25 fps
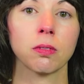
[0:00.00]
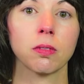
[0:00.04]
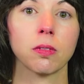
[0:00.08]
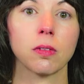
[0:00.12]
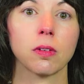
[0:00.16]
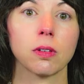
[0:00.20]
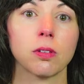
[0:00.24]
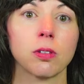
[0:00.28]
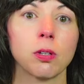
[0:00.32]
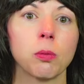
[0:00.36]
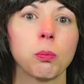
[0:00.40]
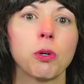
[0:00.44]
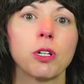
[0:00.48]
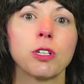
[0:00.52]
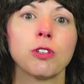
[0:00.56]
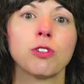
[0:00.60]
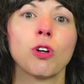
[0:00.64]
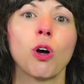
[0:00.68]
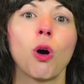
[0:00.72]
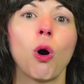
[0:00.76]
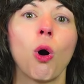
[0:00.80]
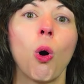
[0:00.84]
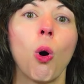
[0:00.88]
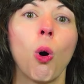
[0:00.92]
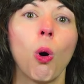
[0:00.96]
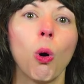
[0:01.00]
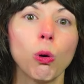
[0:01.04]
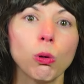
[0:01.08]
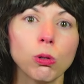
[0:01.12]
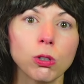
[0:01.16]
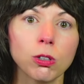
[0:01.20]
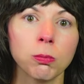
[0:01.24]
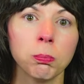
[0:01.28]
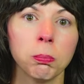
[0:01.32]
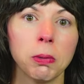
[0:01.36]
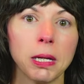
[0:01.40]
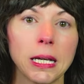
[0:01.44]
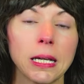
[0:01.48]
Someone to
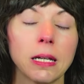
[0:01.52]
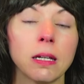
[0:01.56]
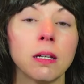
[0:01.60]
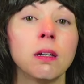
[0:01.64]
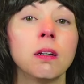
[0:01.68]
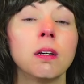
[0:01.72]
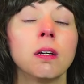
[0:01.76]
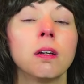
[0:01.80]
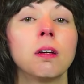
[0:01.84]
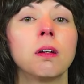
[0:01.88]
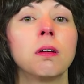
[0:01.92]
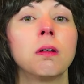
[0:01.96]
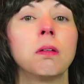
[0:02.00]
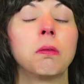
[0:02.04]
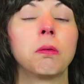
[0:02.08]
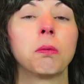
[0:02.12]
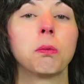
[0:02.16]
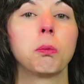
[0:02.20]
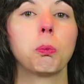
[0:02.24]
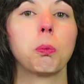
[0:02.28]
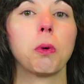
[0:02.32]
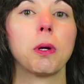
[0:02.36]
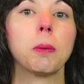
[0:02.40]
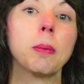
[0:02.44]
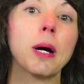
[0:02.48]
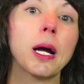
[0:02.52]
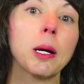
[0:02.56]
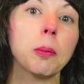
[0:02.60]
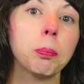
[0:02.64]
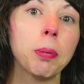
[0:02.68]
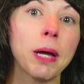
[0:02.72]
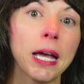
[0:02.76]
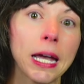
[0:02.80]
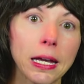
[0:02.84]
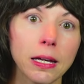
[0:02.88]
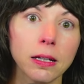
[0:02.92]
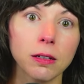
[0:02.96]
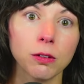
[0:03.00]
hold me when my
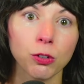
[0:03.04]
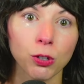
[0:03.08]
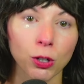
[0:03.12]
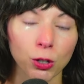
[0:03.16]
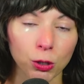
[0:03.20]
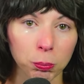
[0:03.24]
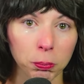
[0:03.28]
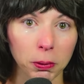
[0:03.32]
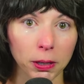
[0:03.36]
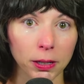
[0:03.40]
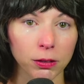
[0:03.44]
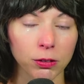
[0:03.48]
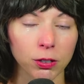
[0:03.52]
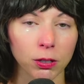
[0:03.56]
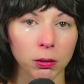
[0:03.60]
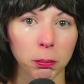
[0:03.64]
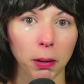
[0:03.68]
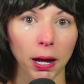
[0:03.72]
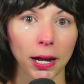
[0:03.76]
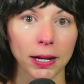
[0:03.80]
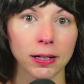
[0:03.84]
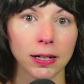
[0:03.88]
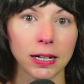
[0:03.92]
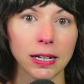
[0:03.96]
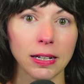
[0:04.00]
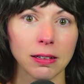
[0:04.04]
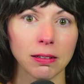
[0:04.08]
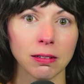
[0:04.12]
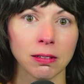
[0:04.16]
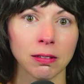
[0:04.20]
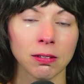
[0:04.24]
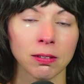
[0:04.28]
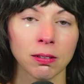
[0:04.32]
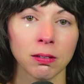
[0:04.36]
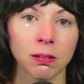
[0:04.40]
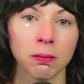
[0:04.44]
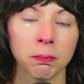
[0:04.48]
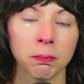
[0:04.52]
pain took me to my knees.